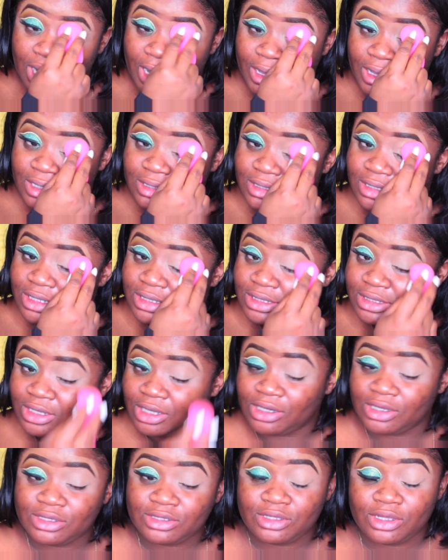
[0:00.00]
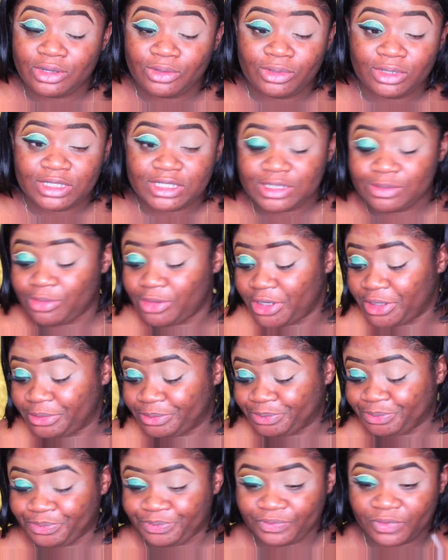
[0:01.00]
I used to use dollar store ones, but